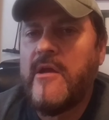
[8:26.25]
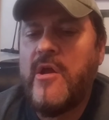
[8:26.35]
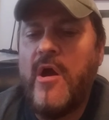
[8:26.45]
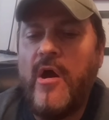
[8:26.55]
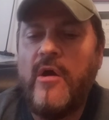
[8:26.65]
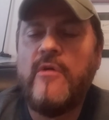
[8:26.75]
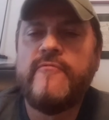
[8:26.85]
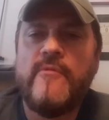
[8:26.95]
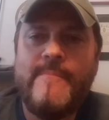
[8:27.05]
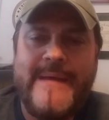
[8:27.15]
call
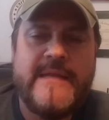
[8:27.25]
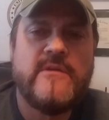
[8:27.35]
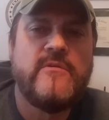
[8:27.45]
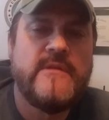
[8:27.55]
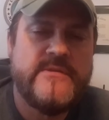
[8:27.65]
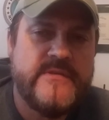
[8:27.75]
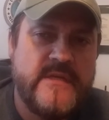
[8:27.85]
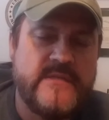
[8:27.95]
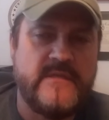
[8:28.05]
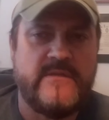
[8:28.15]
for medical
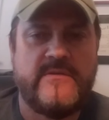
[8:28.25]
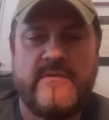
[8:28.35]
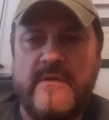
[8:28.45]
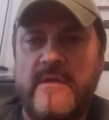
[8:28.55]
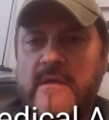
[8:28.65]
assistance